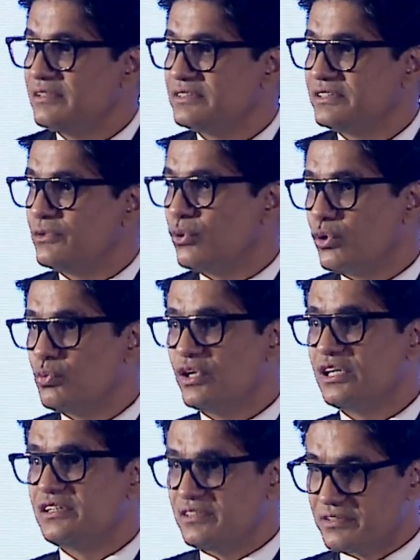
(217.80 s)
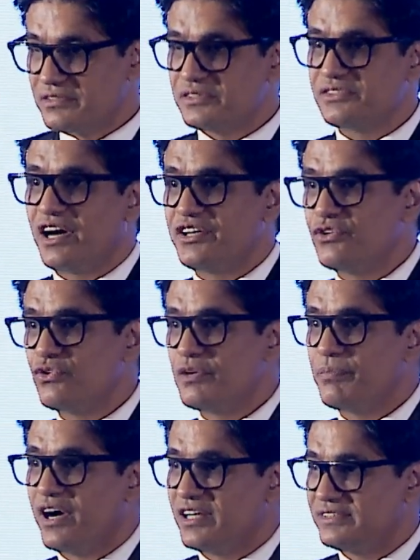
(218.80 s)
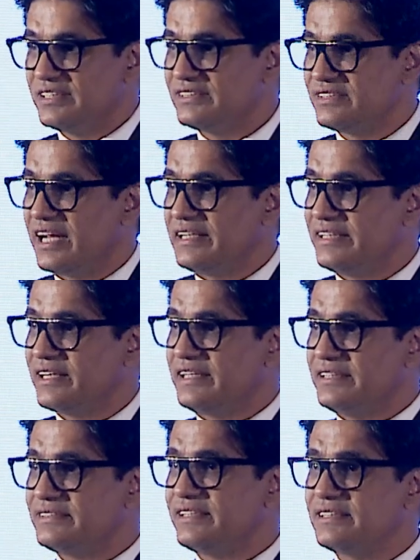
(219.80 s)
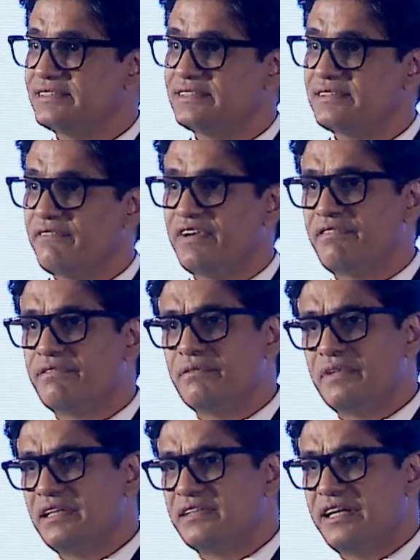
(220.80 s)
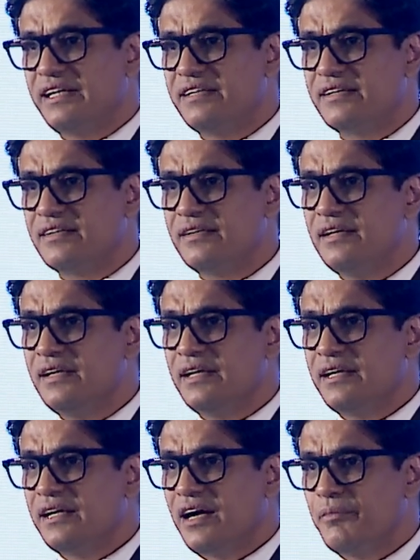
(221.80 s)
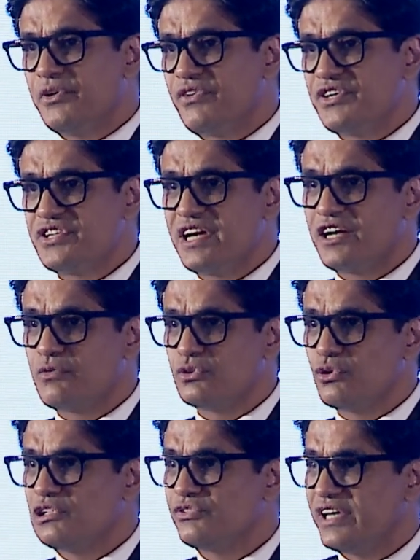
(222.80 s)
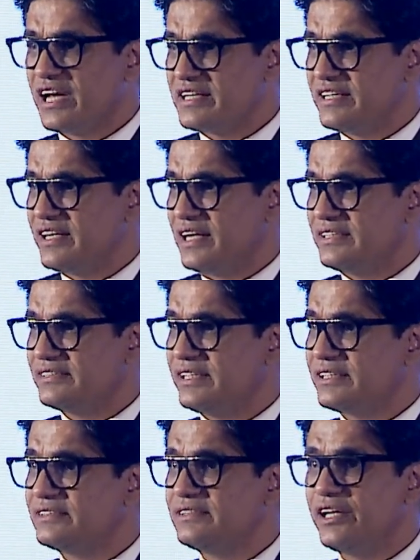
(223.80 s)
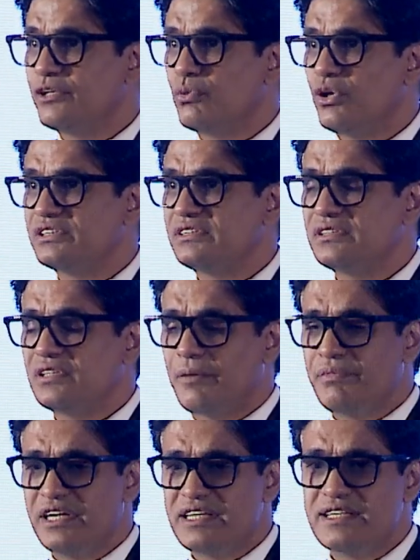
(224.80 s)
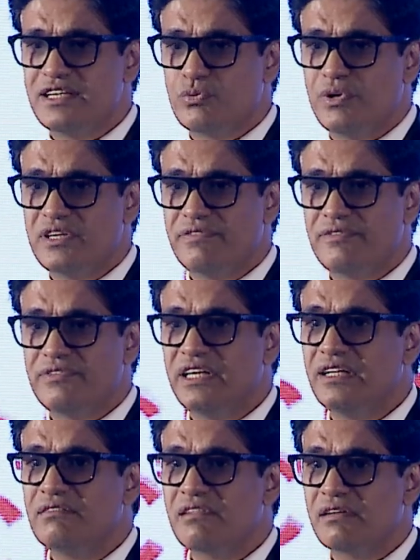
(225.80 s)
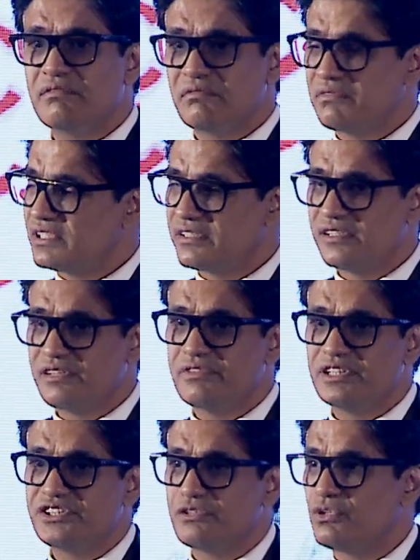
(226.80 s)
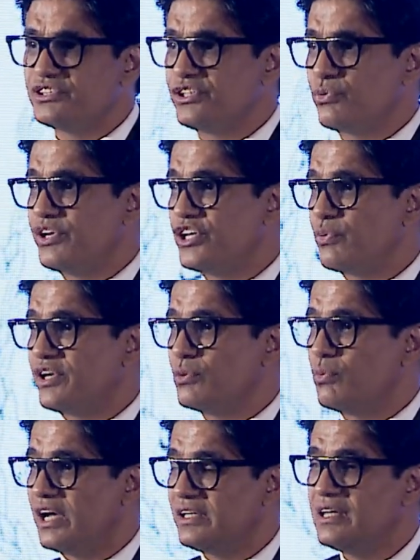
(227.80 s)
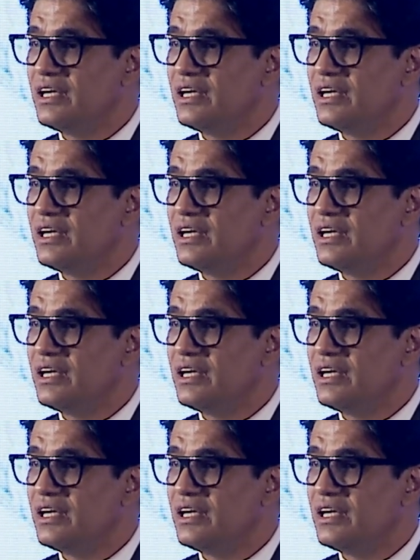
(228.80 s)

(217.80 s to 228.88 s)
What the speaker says: The whole world started to depart since 1996. The India Arbitration Act was also enacted in 96. It was updated in 2015. The third version was in 2021.